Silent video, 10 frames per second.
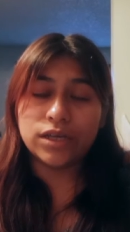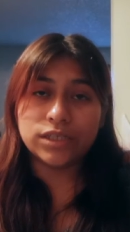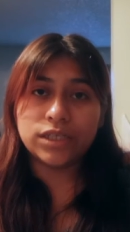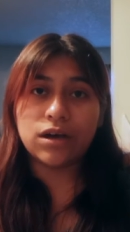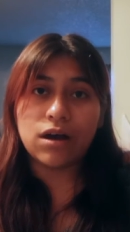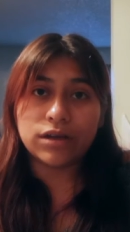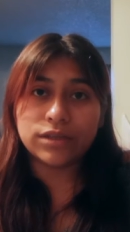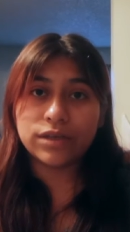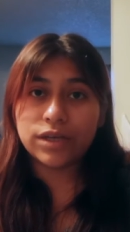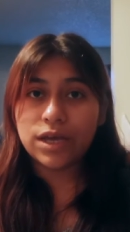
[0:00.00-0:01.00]
sink on
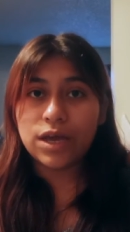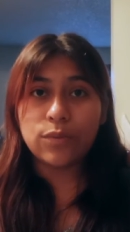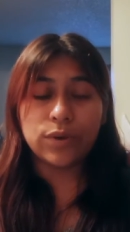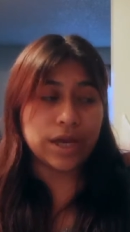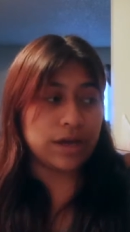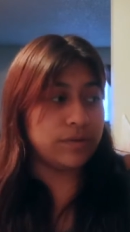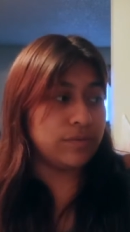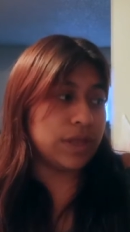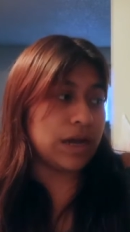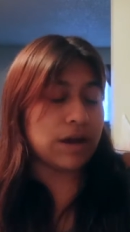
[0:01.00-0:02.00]

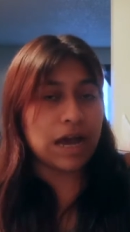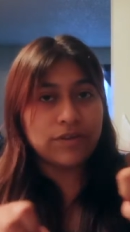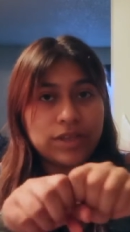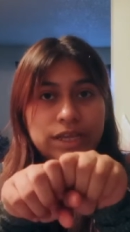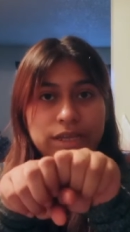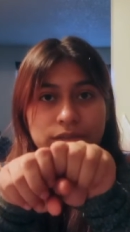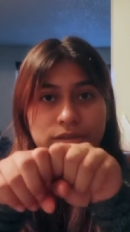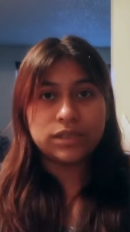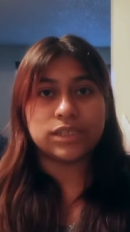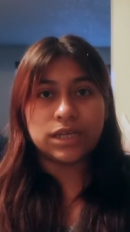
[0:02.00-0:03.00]
without having it
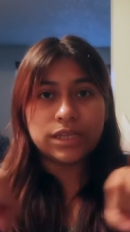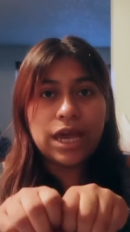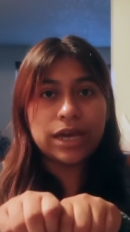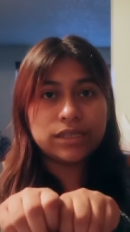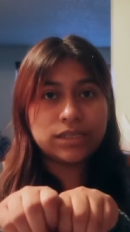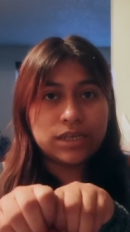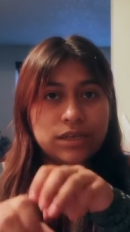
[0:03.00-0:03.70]
disconnect